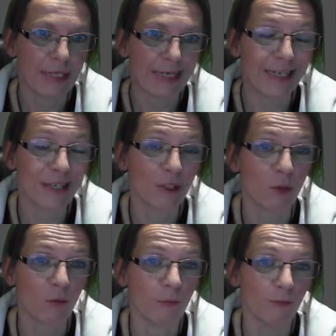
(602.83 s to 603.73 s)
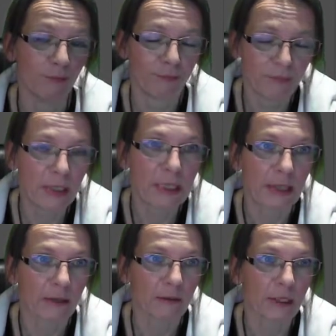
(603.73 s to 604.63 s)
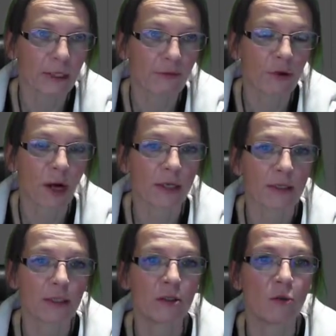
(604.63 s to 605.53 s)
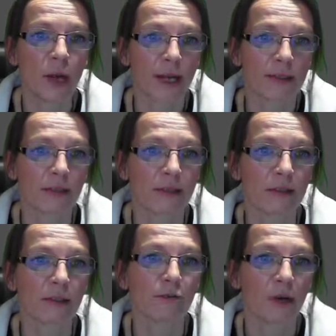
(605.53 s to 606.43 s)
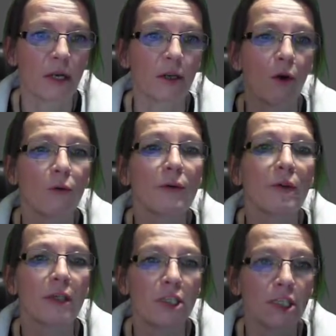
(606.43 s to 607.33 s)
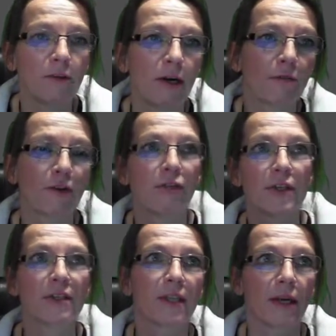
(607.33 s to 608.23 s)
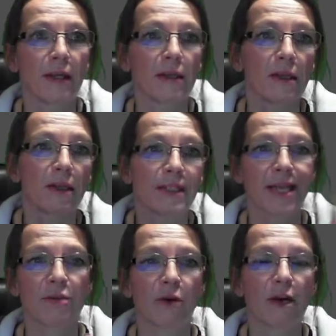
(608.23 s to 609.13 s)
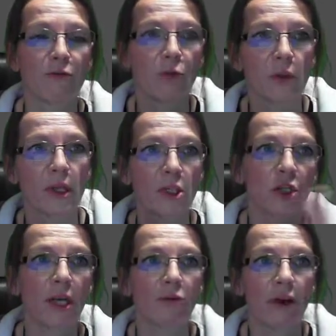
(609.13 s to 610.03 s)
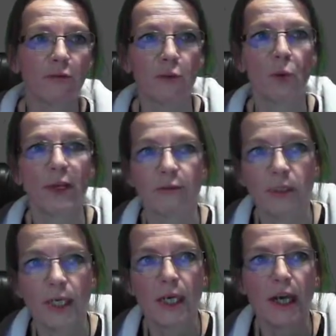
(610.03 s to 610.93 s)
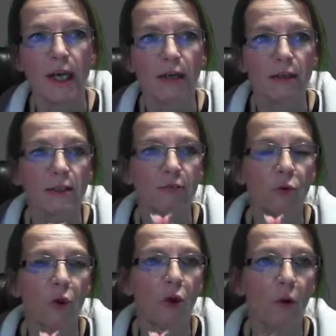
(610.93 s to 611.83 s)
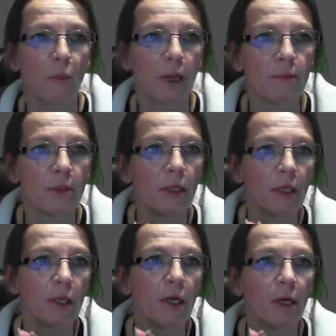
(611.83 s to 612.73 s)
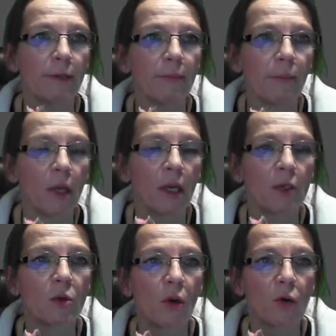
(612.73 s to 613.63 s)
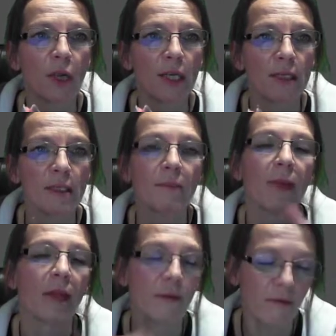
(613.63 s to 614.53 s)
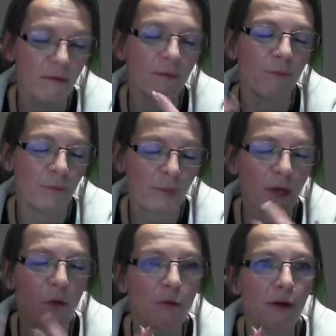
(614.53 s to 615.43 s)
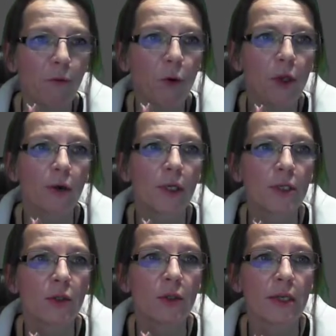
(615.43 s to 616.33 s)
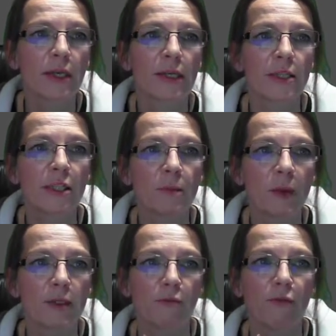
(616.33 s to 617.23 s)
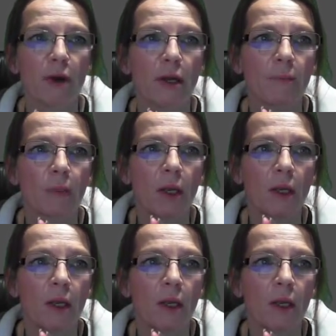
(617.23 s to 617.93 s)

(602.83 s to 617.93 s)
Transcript: it needs to be there for Atlas to access the file on the G drive. If it's suddenly the Z drive or the J drive or whatever, Atlas would not be able to locate it. But they're already working on it, so you can actually specify